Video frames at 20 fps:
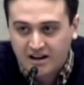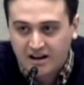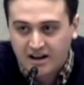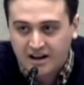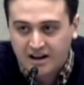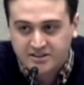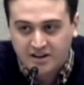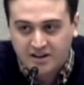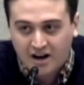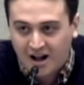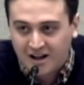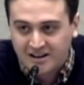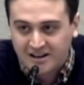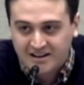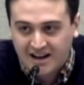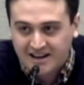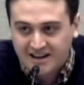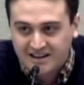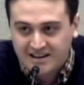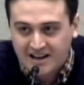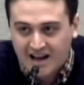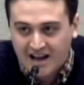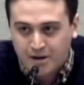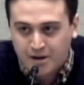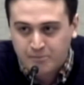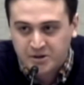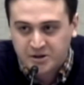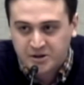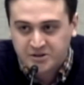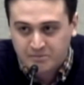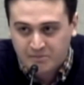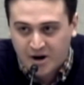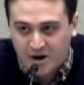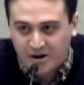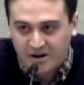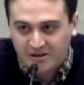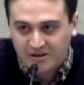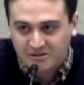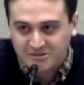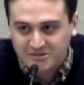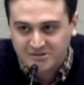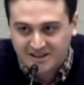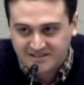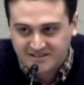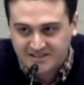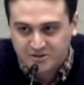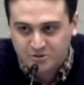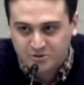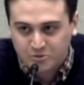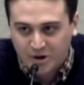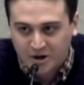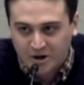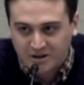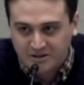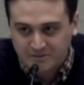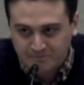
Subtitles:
It's a holiday today, but tomorrow, let's get to work.